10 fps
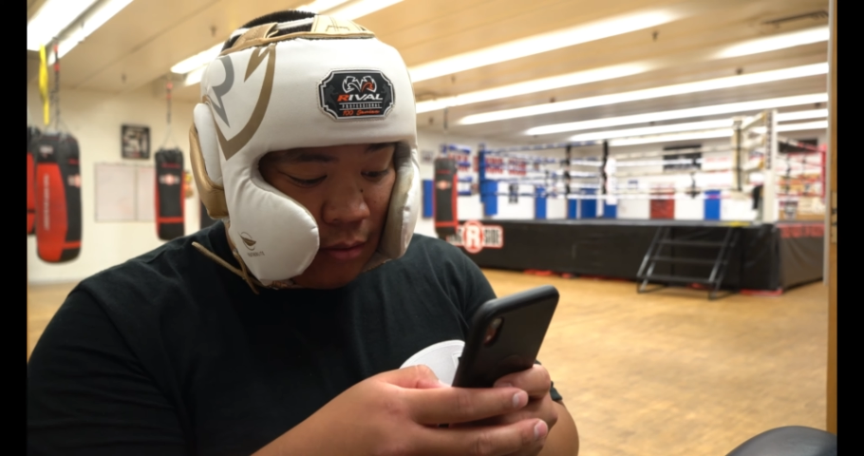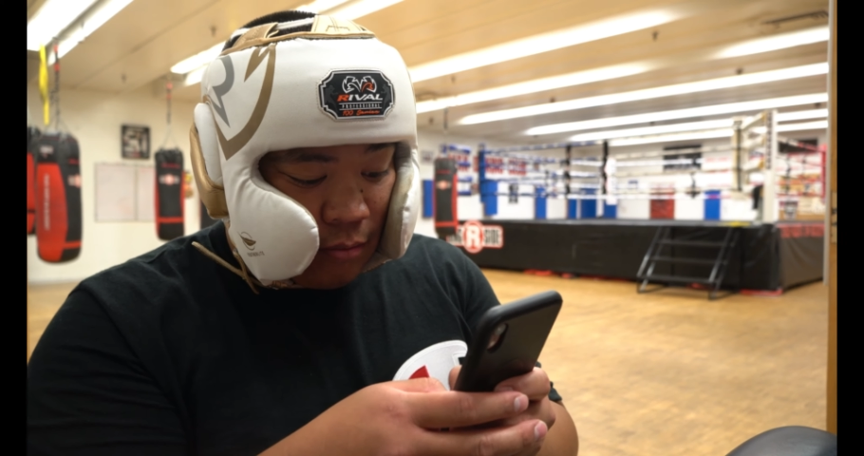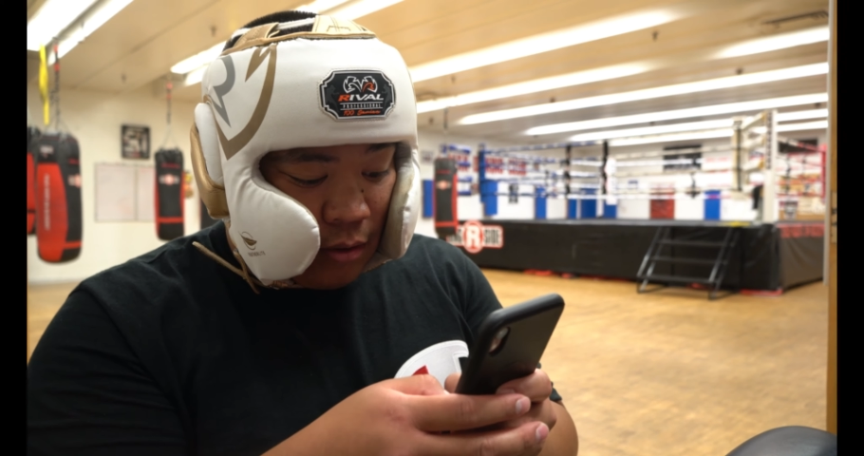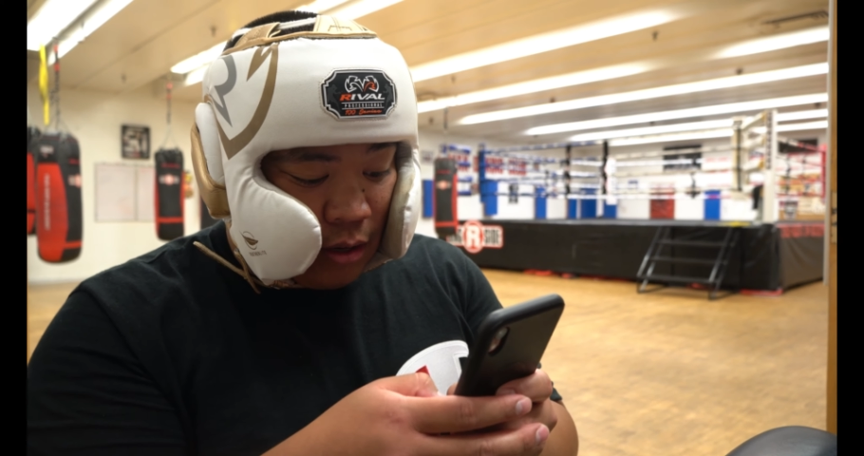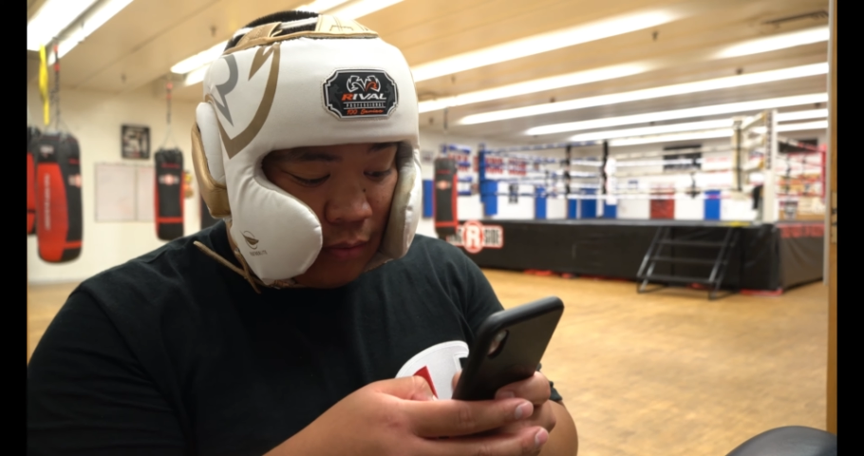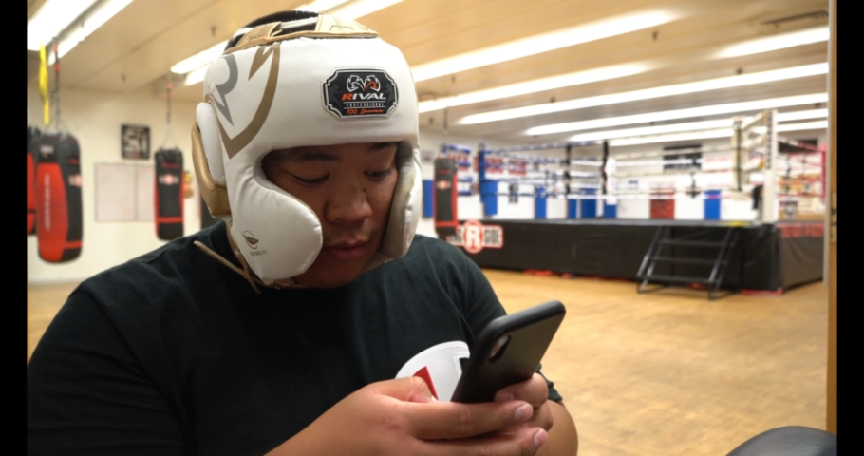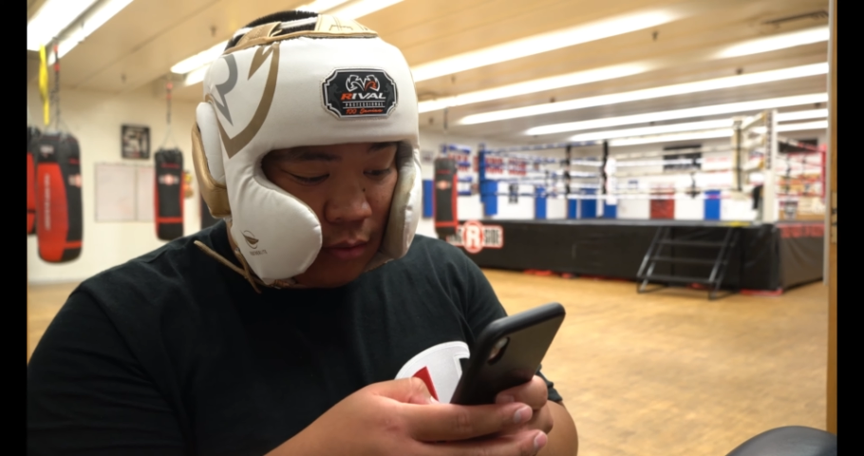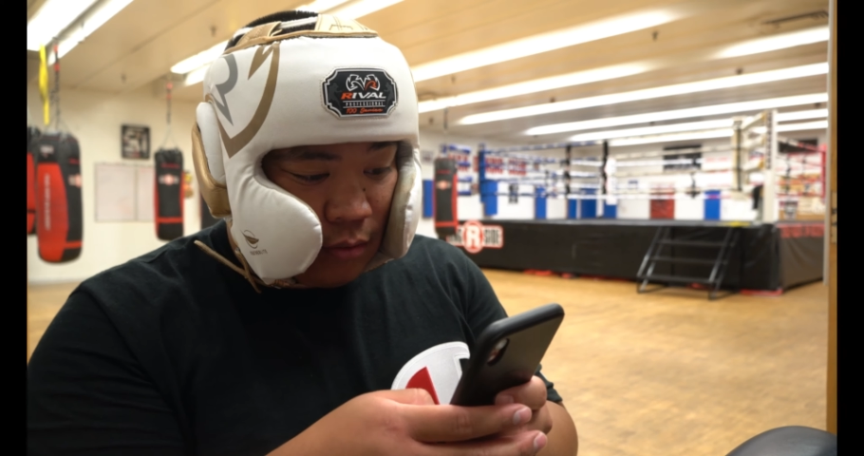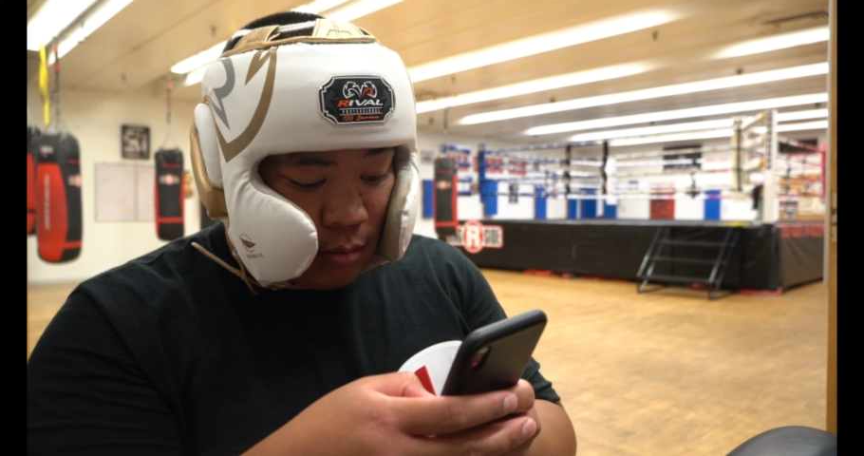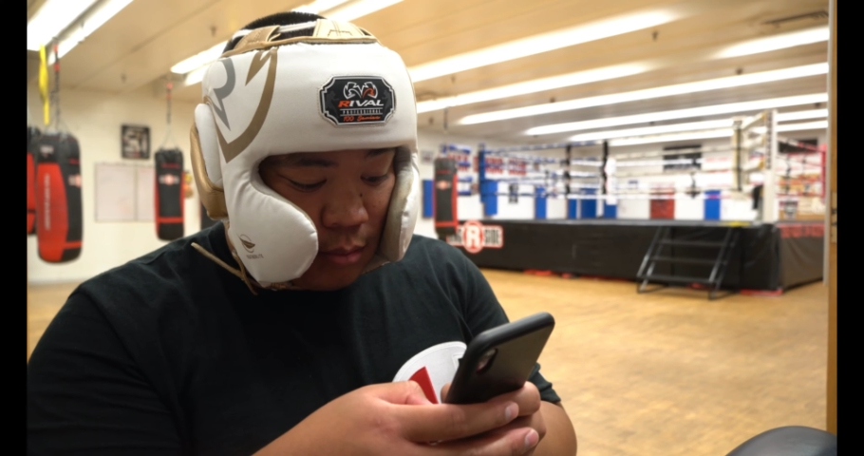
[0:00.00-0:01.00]

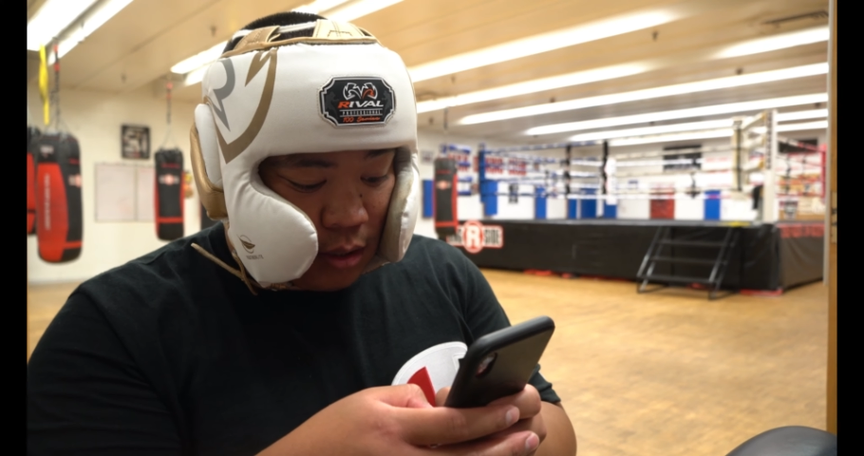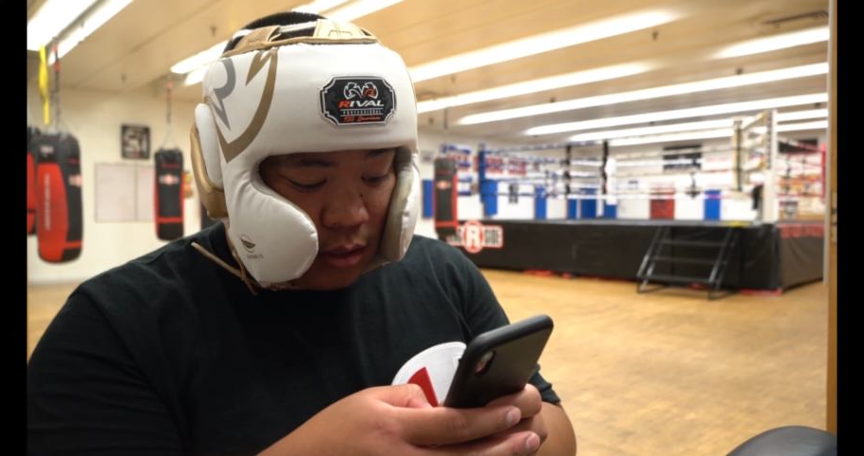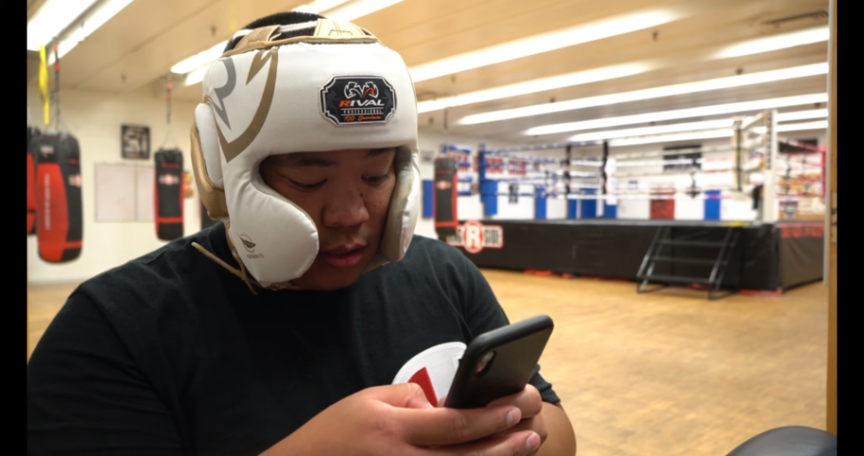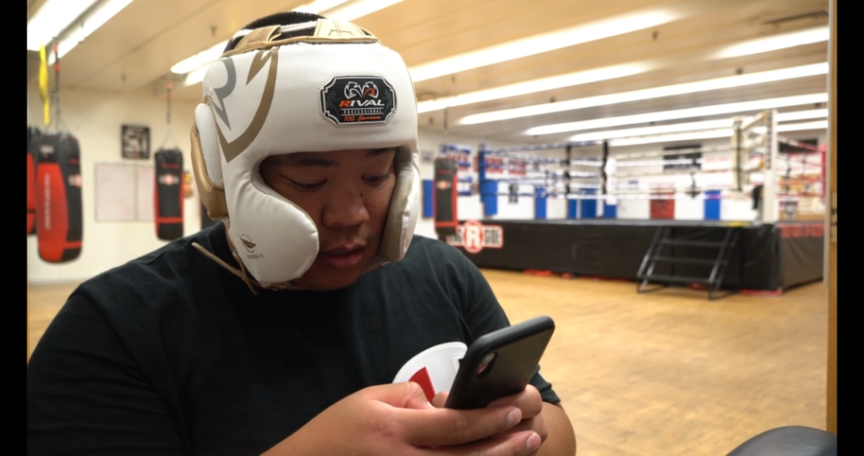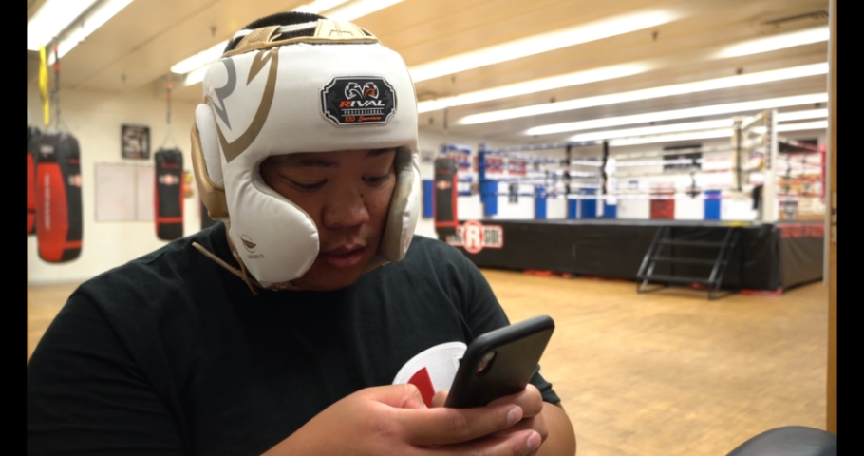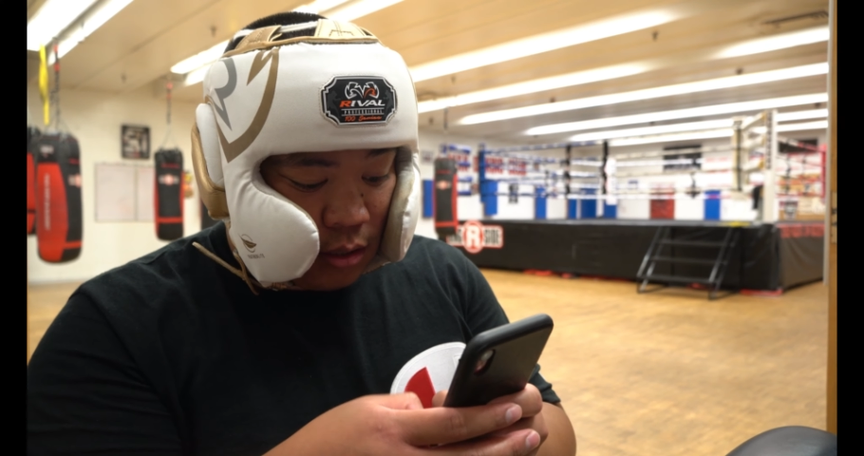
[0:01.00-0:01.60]
Rival.ca